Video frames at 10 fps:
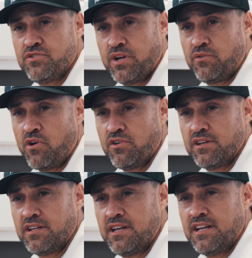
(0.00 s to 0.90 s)
doing
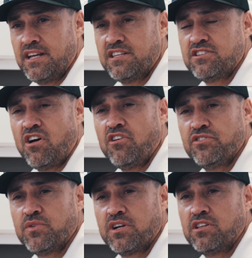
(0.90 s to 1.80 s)
rodent is to
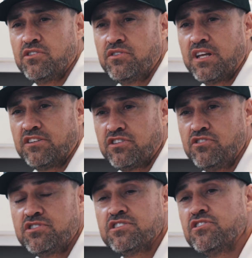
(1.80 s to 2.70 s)
also include
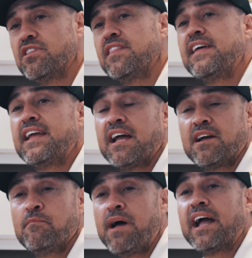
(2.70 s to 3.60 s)
exclusion so that they can't
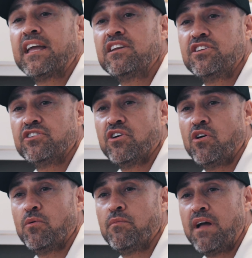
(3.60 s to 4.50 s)
come back into your
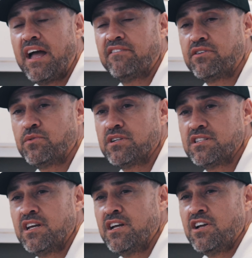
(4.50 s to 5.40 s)
home
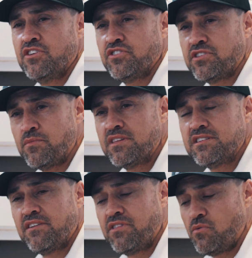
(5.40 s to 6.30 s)
afterwards. So some of the
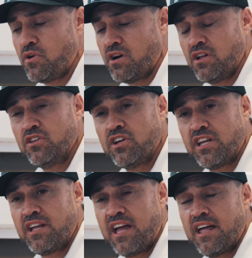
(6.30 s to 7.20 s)
stuff that we're
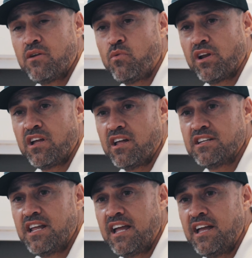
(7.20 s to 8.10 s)
looking at and working on
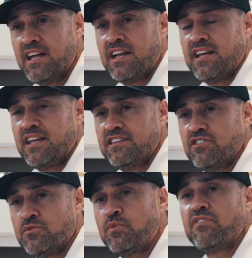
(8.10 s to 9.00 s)
today is
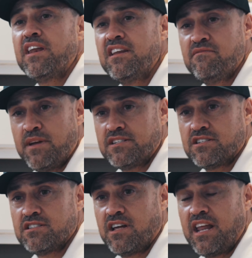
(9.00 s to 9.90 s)
those preventative
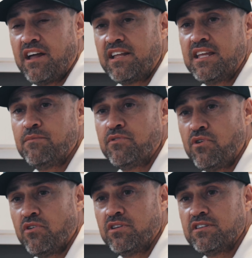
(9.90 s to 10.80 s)
measures on how to keep the
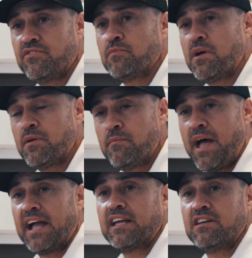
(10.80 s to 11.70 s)
rodents from coming
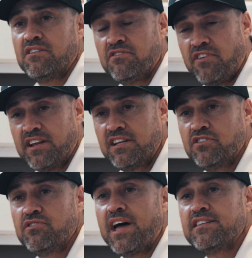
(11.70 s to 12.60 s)
back and finding
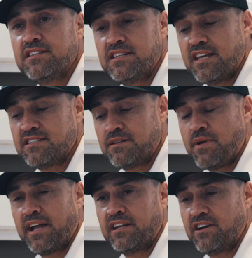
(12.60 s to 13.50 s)
new nests and nesting
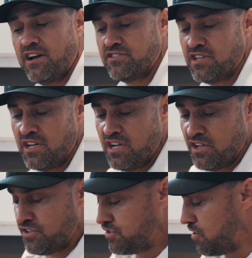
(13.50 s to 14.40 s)
back in your house.
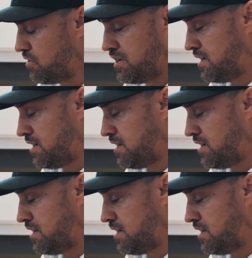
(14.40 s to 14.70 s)
So